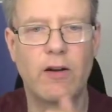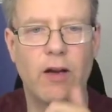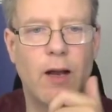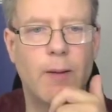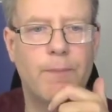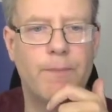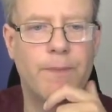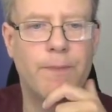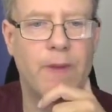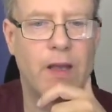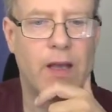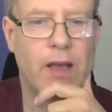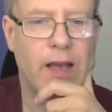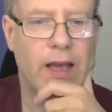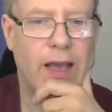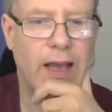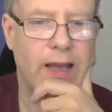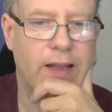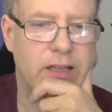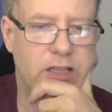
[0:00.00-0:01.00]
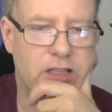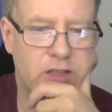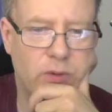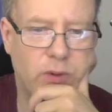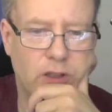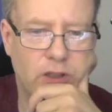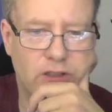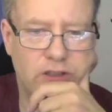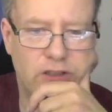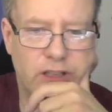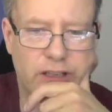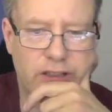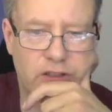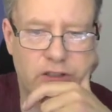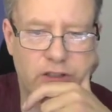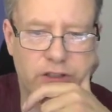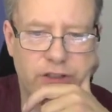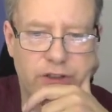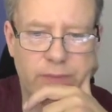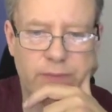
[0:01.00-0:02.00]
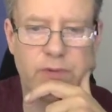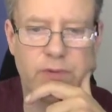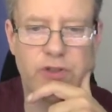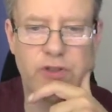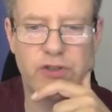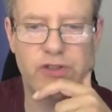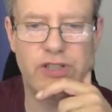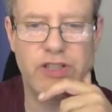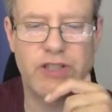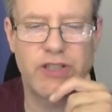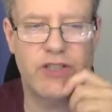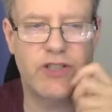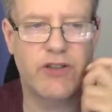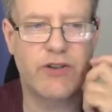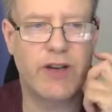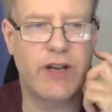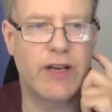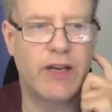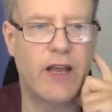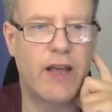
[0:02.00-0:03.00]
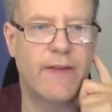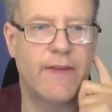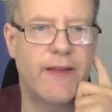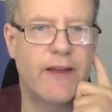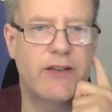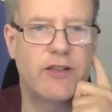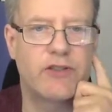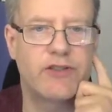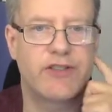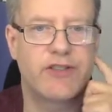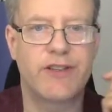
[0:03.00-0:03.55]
up. And this is what it looks like. So you'll see the screen, and then you'll see